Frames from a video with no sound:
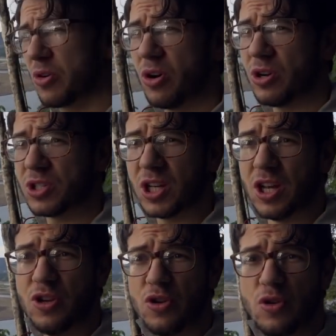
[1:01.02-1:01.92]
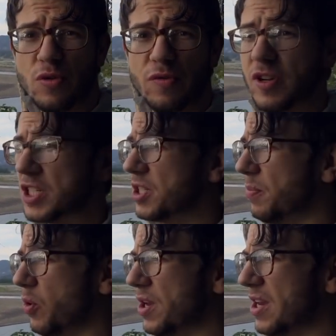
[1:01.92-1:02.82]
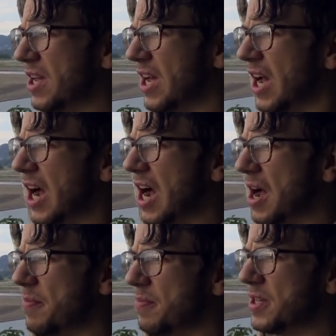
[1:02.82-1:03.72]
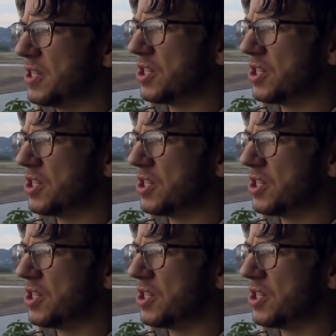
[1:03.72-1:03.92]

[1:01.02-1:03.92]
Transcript: across a new vista point. This